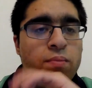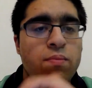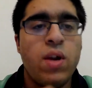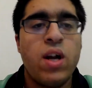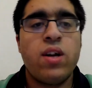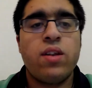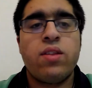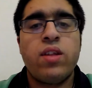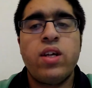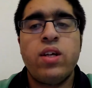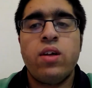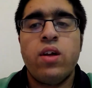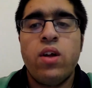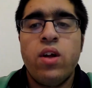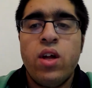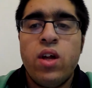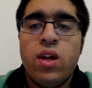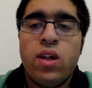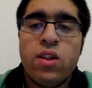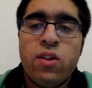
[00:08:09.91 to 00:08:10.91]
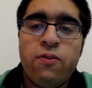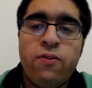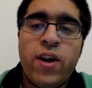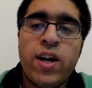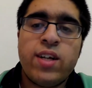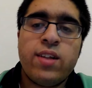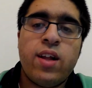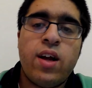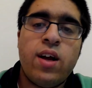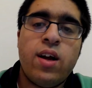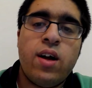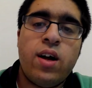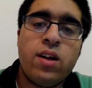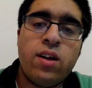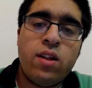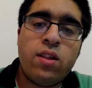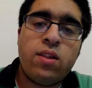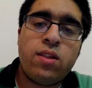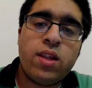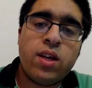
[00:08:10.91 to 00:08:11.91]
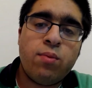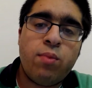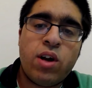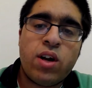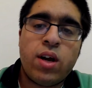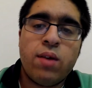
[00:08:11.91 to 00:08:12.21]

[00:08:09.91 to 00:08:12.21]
And I think the fact that another thing about